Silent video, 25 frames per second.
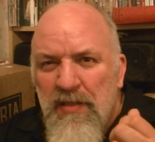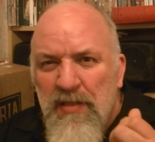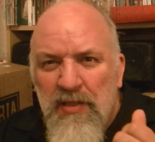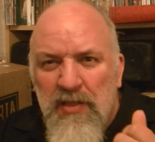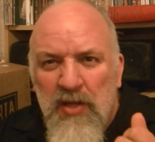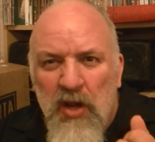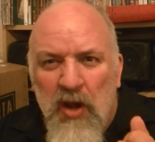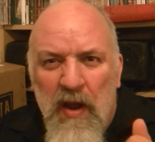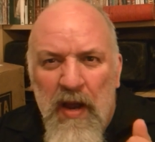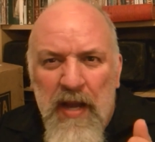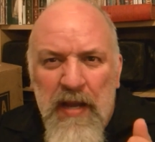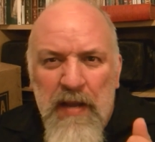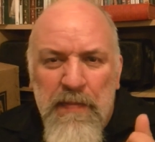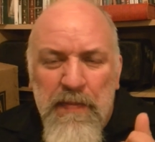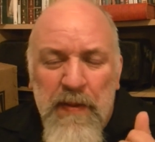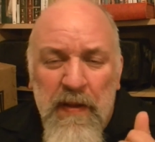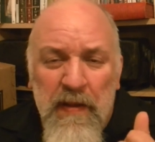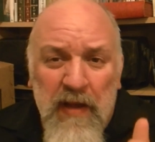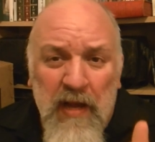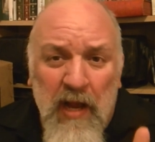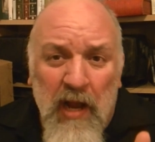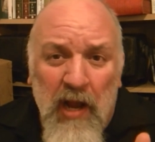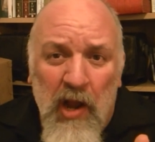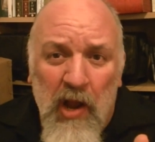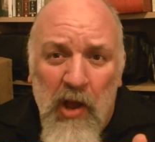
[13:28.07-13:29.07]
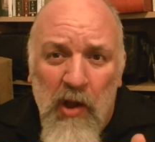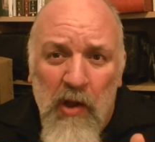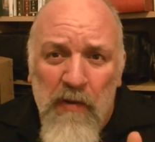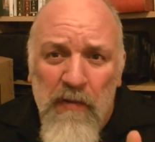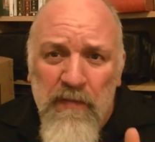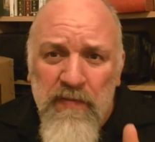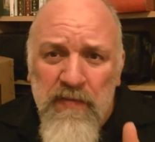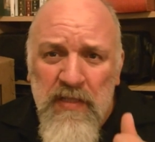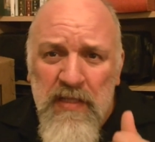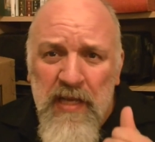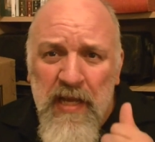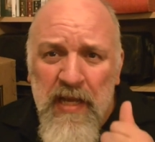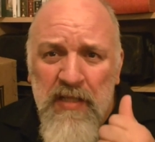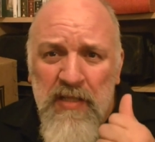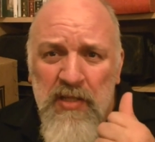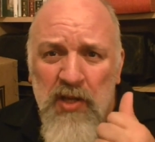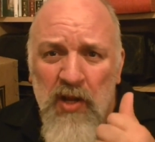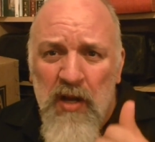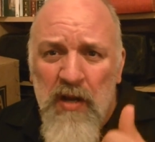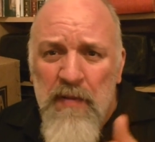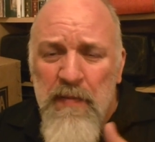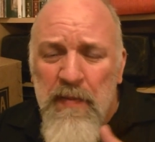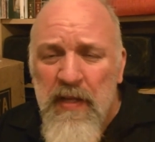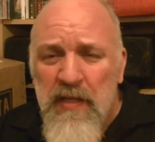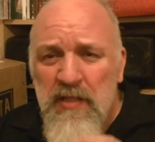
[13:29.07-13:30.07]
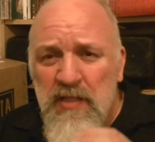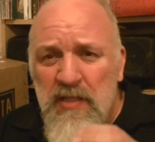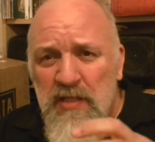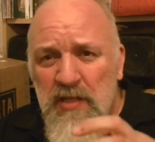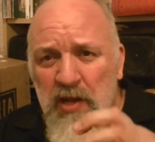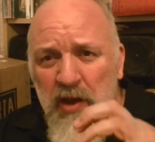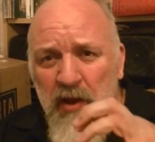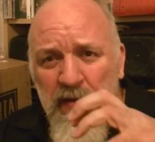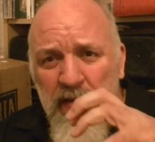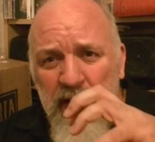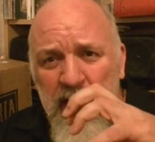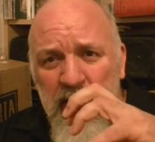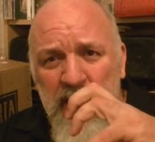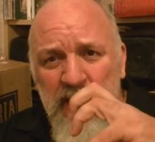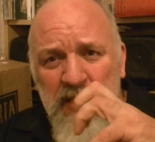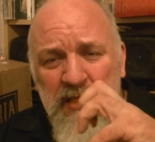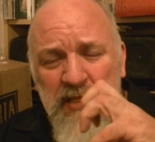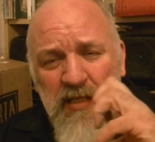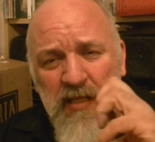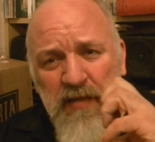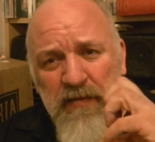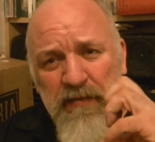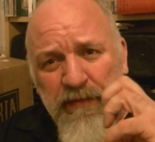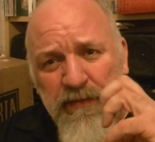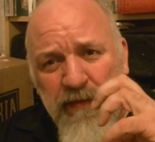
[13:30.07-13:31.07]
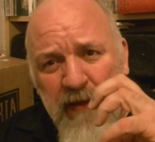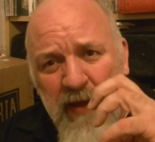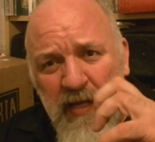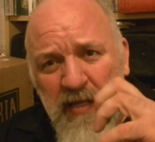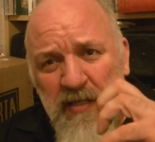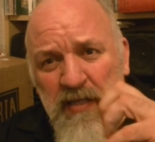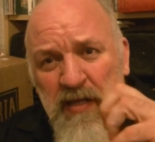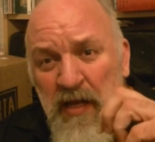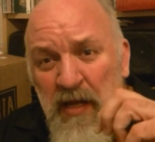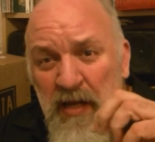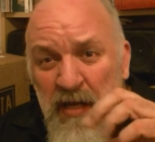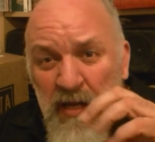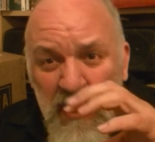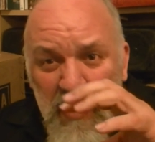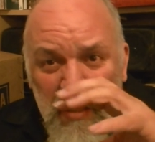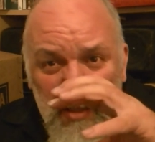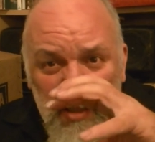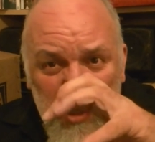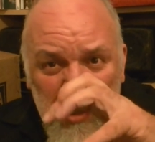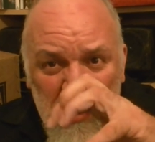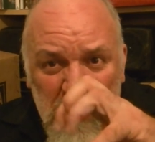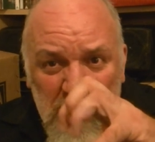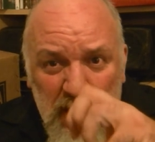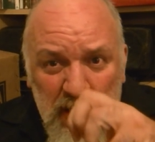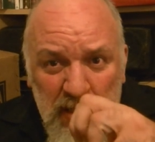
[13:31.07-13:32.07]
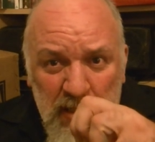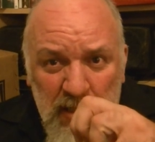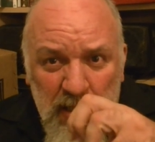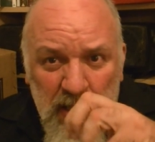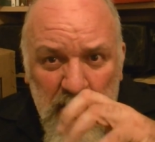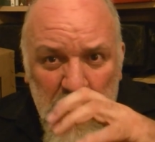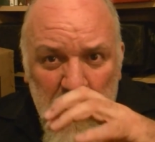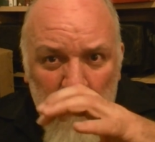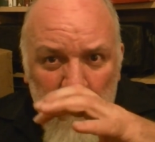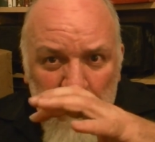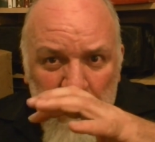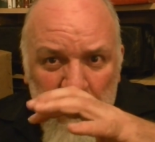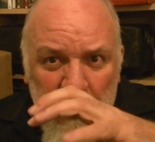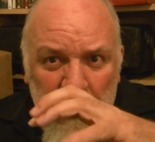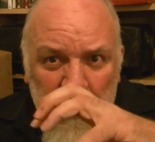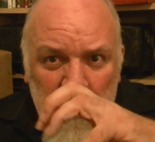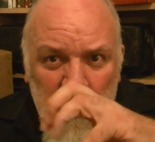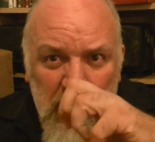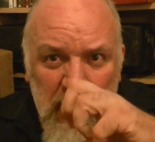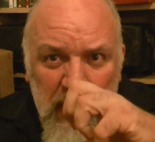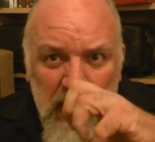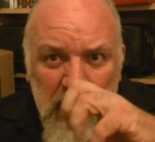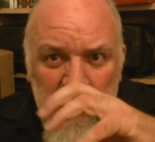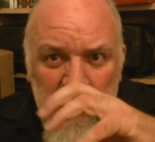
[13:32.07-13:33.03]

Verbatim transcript: tiny bit of cloves there, tiny bit of star anise and things, just comes in